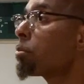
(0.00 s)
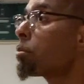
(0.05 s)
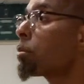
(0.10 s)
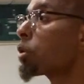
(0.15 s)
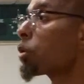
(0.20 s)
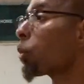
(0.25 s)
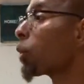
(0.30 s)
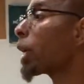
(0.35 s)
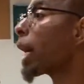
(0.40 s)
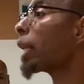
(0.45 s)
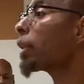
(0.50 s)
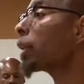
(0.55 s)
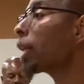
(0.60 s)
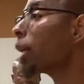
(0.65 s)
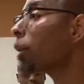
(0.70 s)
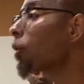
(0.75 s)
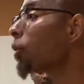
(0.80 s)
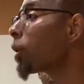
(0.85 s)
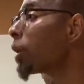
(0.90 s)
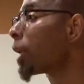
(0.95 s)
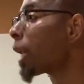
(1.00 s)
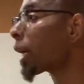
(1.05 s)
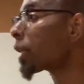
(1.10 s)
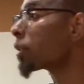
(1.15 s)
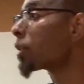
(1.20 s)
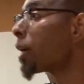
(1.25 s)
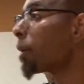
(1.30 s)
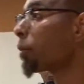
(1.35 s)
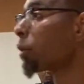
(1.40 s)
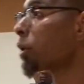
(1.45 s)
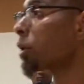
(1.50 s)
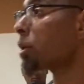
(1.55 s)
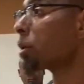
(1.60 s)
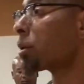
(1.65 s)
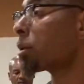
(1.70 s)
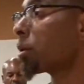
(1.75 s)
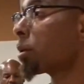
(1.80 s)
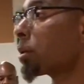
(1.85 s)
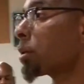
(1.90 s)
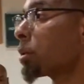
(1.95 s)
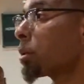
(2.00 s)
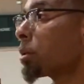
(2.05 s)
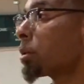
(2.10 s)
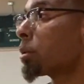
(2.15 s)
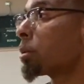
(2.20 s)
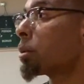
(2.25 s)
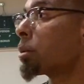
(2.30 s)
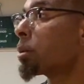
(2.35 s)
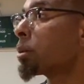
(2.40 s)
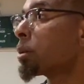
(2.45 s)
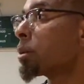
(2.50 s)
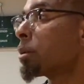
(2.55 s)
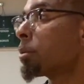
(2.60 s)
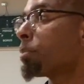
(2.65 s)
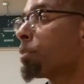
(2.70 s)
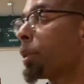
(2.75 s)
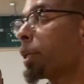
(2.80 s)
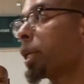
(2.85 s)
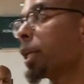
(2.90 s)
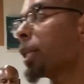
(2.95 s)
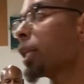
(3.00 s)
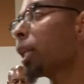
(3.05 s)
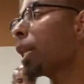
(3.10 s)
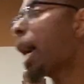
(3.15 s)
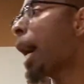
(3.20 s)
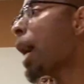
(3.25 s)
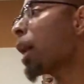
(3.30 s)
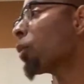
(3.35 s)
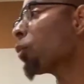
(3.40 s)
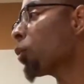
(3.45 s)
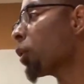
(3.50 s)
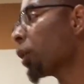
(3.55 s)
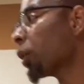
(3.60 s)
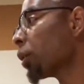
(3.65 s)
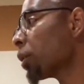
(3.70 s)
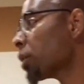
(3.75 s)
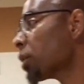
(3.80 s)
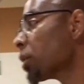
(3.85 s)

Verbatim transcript: So we got together the next summer. put in a lot of work.